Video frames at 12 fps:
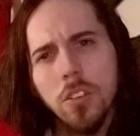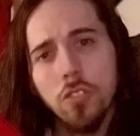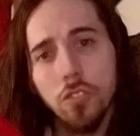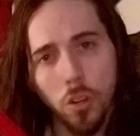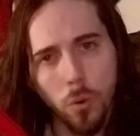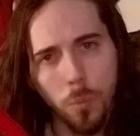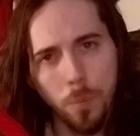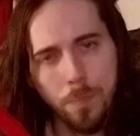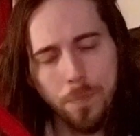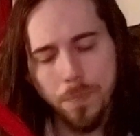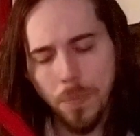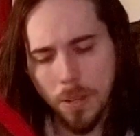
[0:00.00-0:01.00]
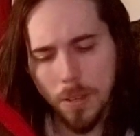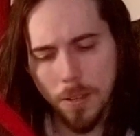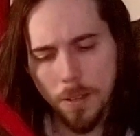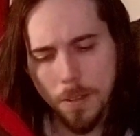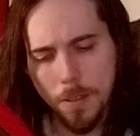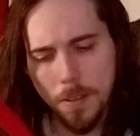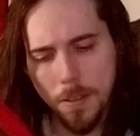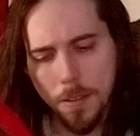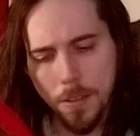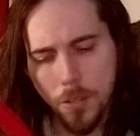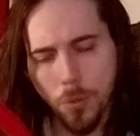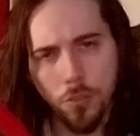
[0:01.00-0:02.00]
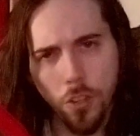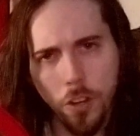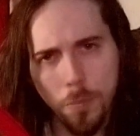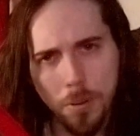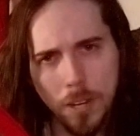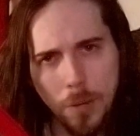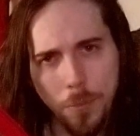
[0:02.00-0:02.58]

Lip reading: So, you start play